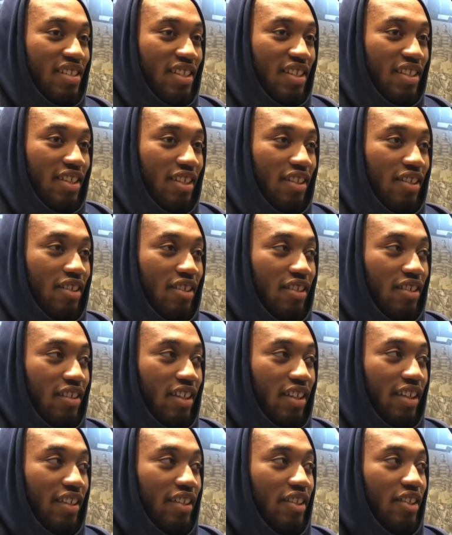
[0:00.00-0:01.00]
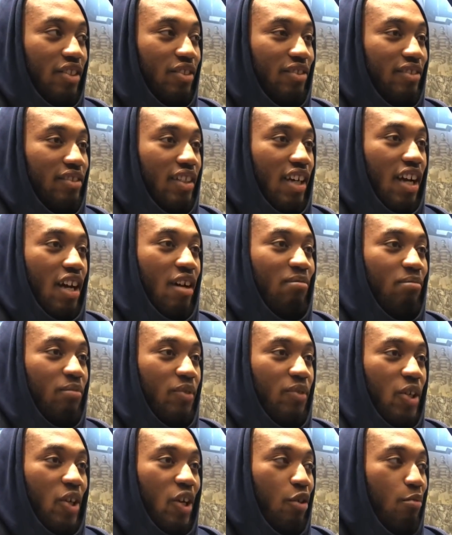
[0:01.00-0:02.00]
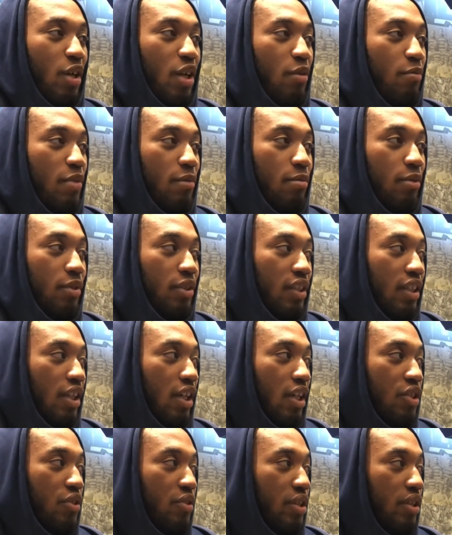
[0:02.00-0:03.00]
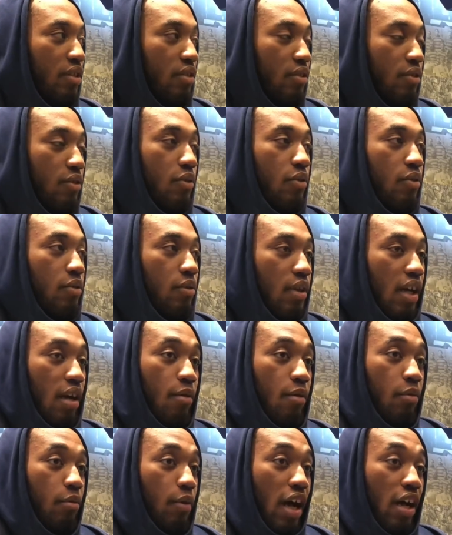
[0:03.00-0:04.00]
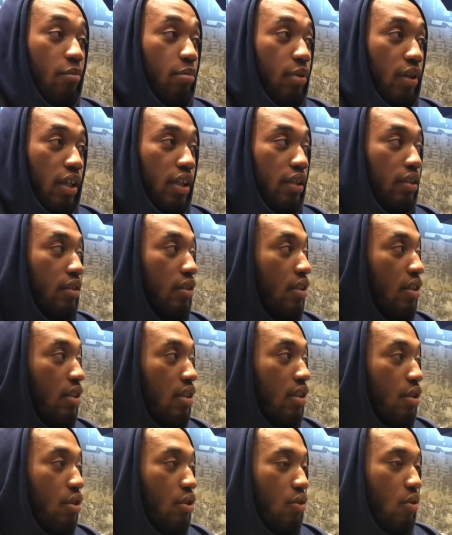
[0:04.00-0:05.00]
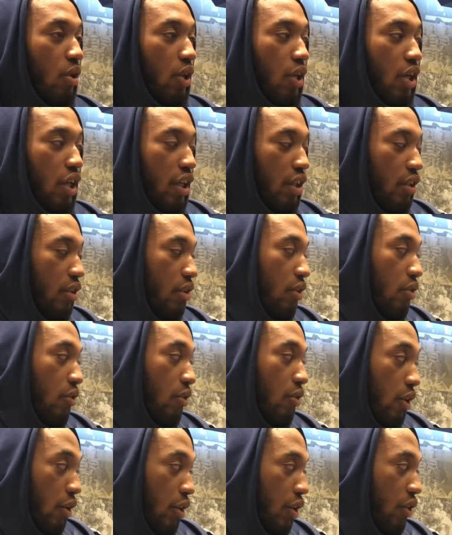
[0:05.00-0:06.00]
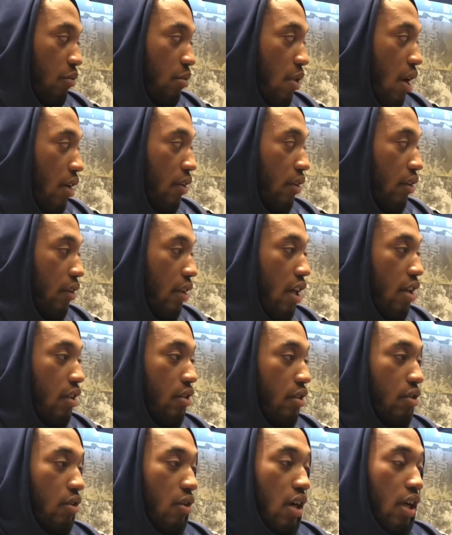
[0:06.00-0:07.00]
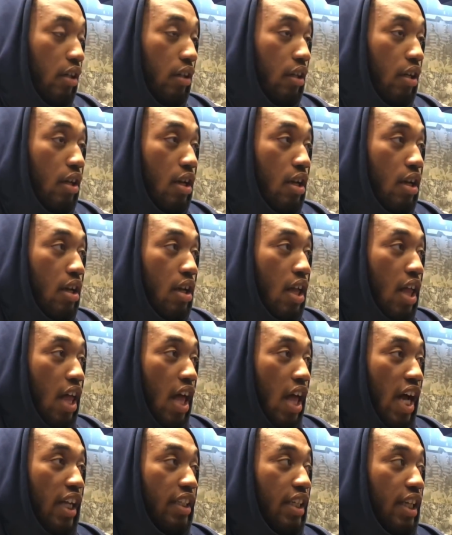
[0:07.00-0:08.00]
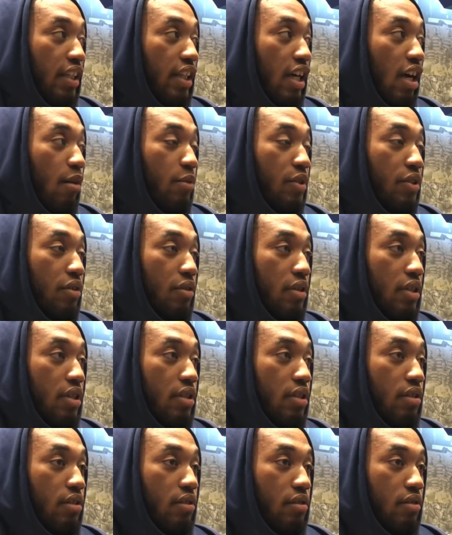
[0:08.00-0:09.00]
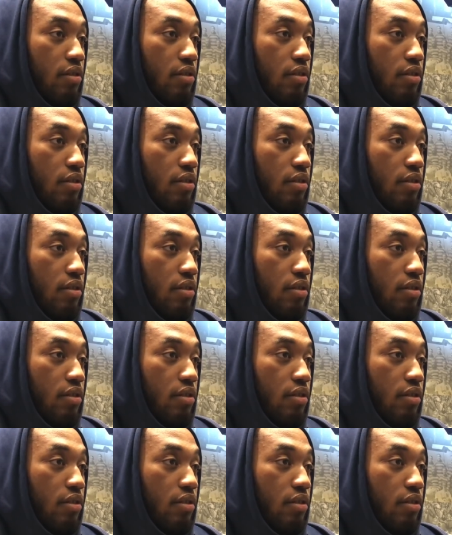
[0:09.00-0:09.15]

good look. There aren't many people in the country who I'd play who are going to do better than that. So I take the opportunities